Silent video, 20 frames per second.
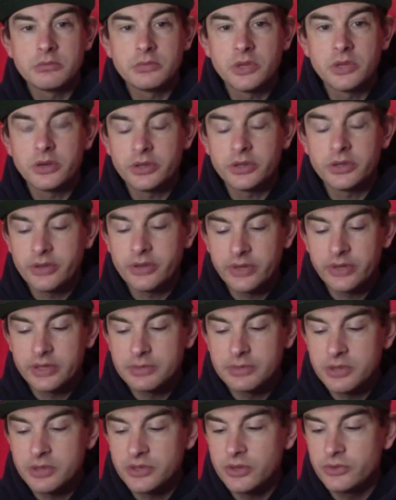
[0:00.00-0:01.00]
I don't think
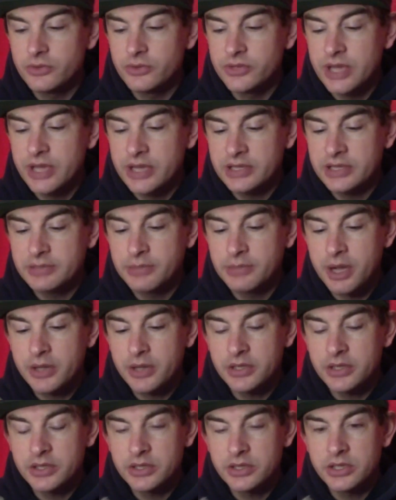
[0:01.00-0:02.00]
there's much contest,
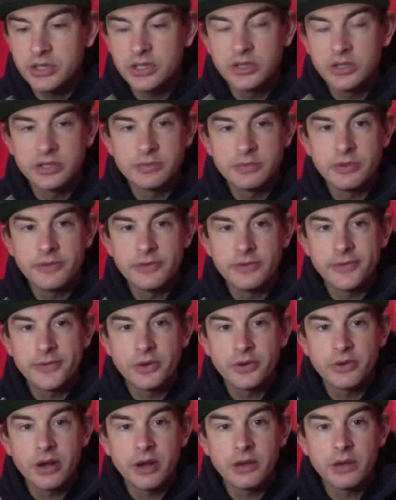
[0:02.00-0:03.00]
but you can just move your
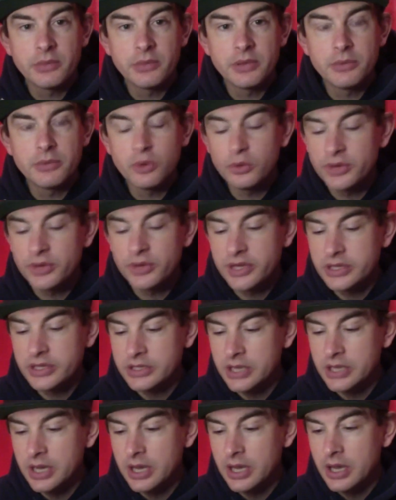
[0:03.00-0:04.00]
foot around a bit more with
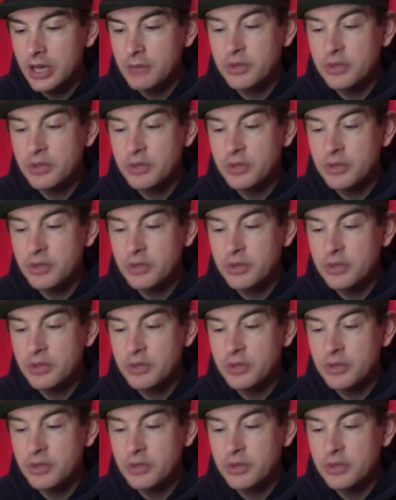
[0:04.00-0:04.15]
these.